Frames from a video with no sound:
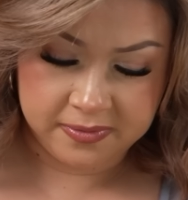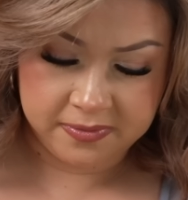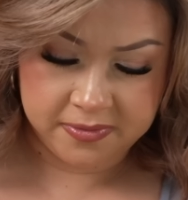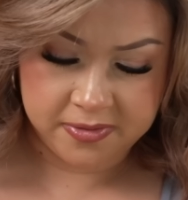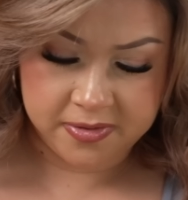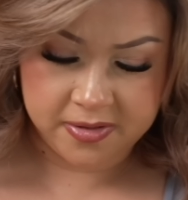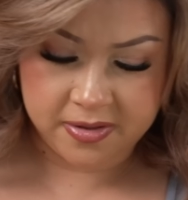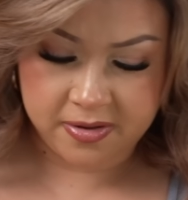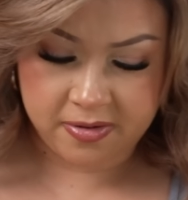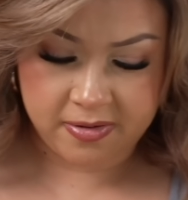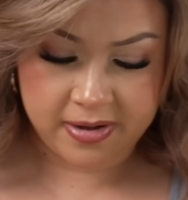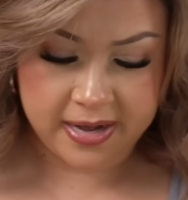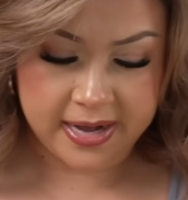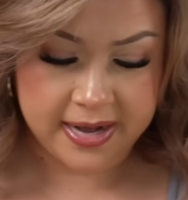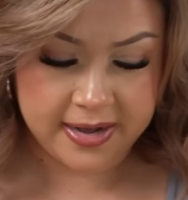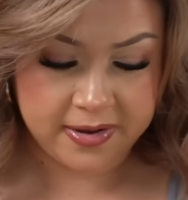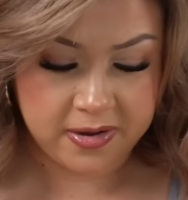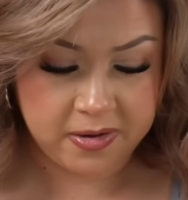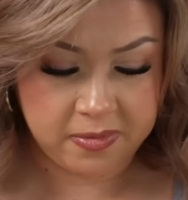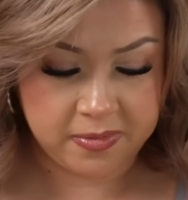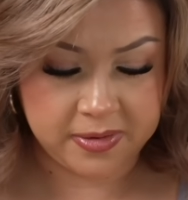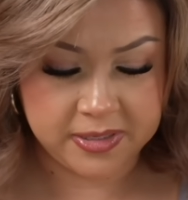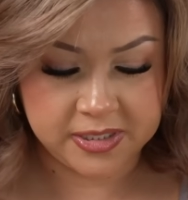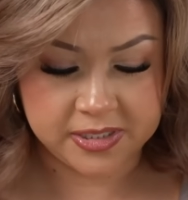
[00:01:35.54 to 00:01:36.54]
for the oregano,
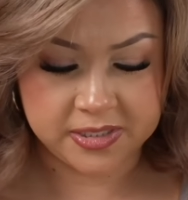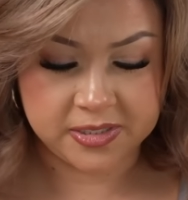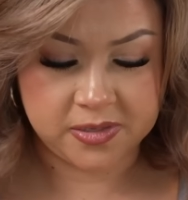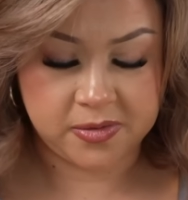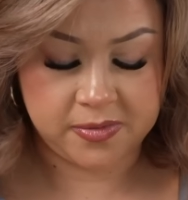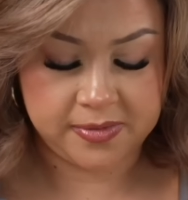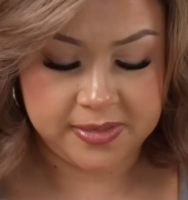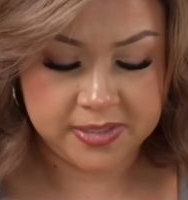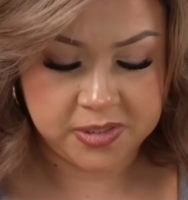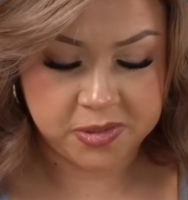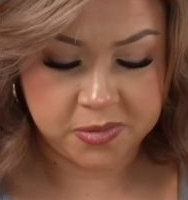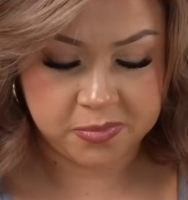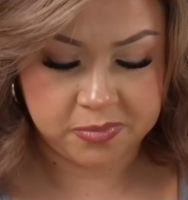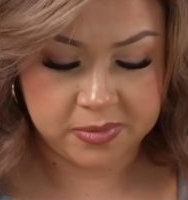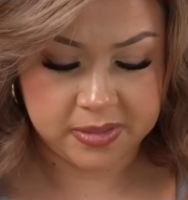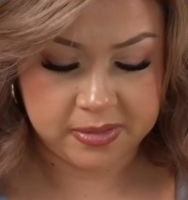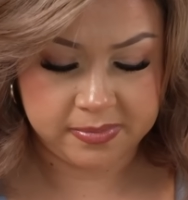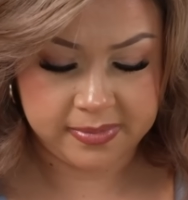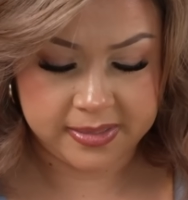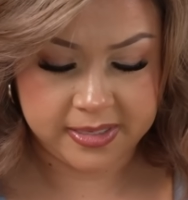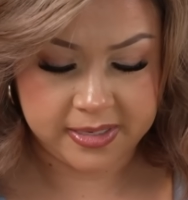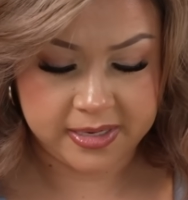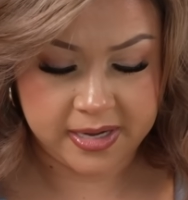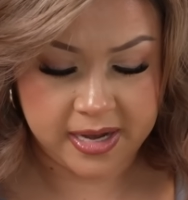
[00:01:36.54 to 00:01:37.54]
we're just going to
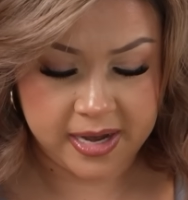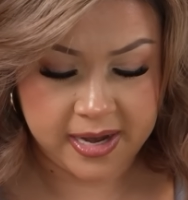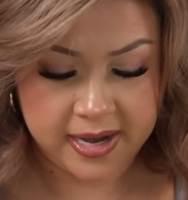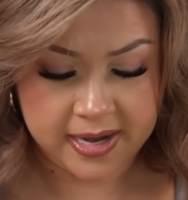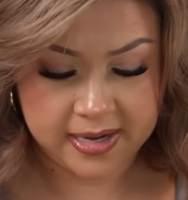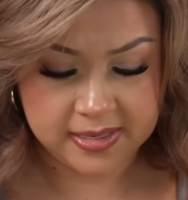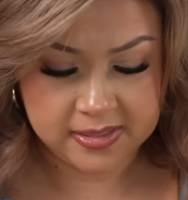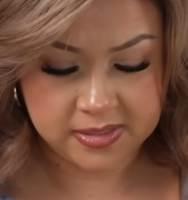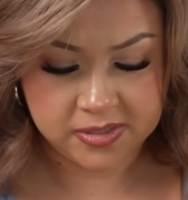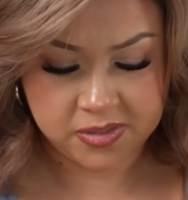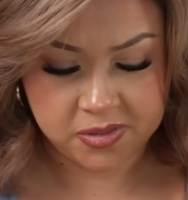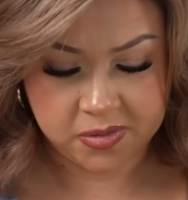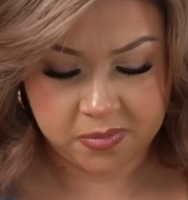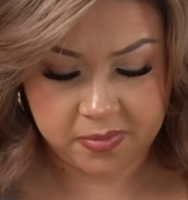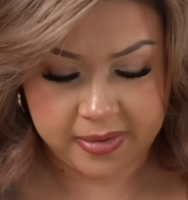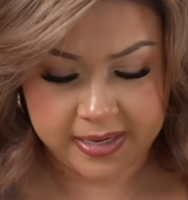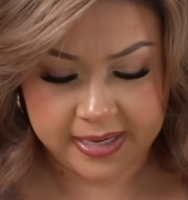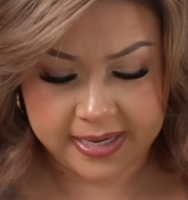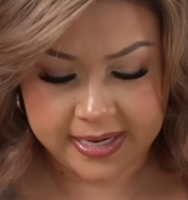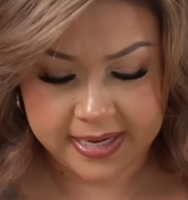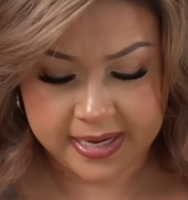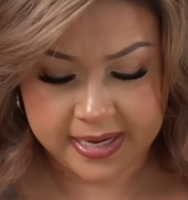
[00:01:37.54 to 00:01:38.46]
rub it in our hands to wake it